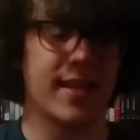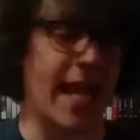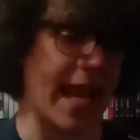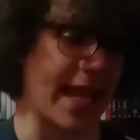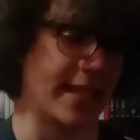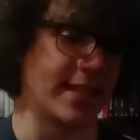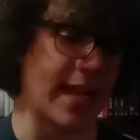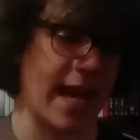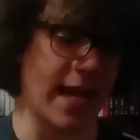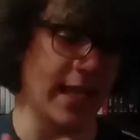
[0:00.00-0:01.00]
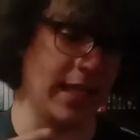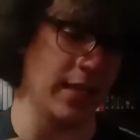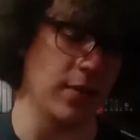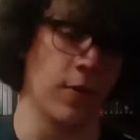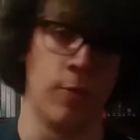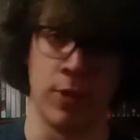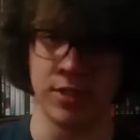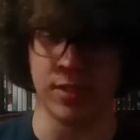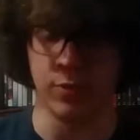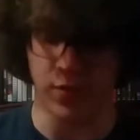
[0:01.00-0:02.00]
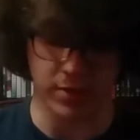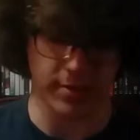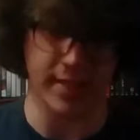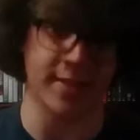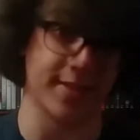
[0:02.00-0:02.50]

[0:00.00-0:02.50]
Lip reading: And I want to move on to lesson